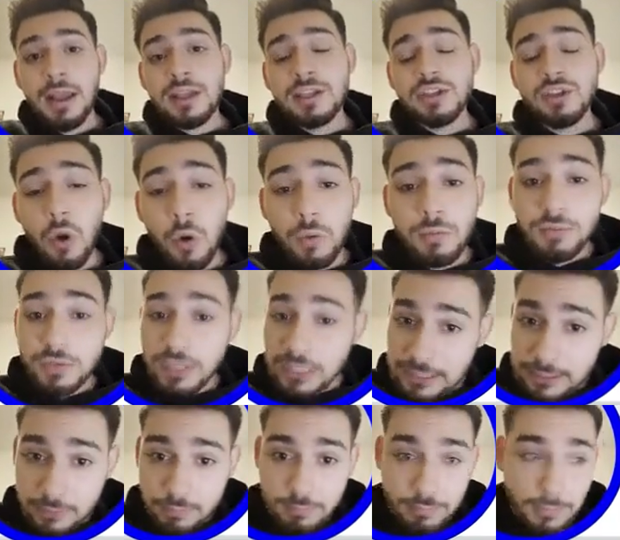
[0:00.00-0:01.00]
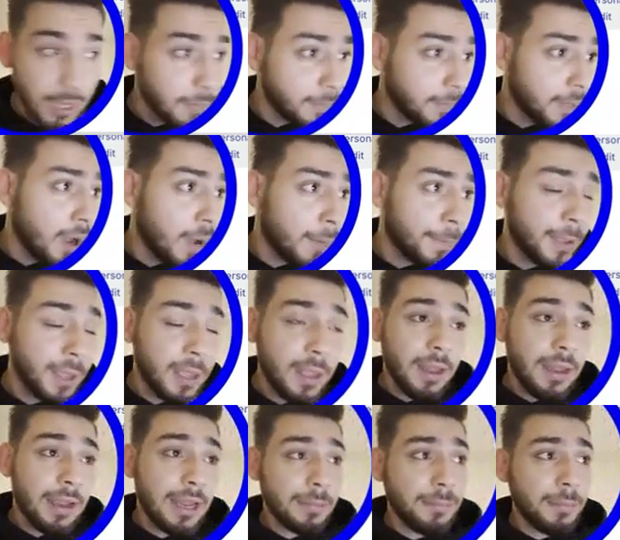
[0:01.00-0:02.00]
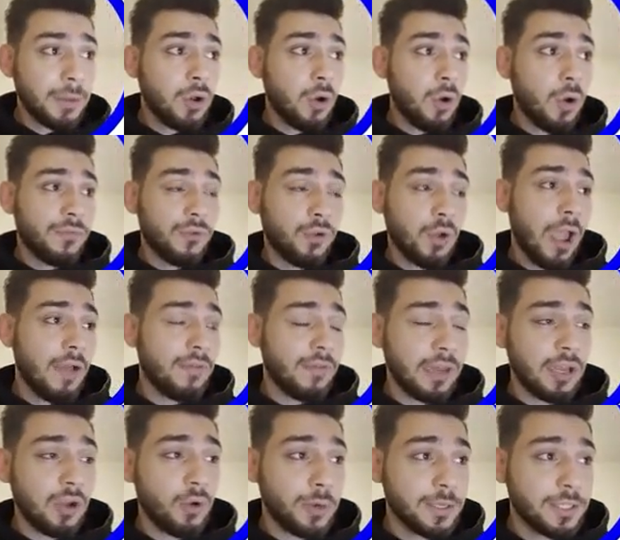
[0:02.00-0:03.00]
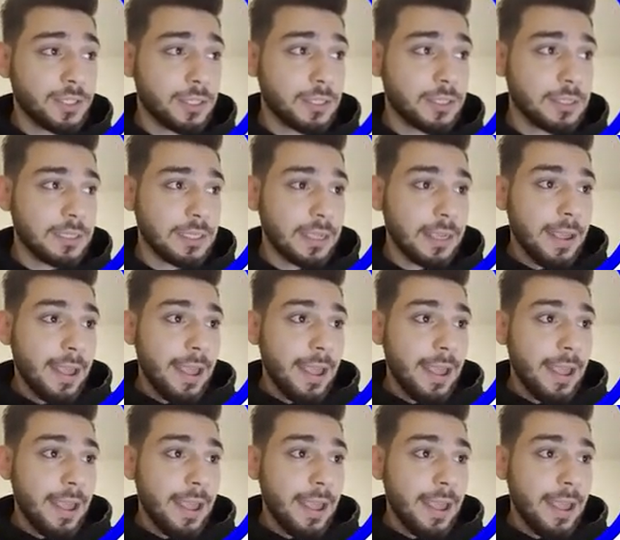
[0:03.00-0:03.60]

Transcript: So just hit me up. Let me know if you have any questions.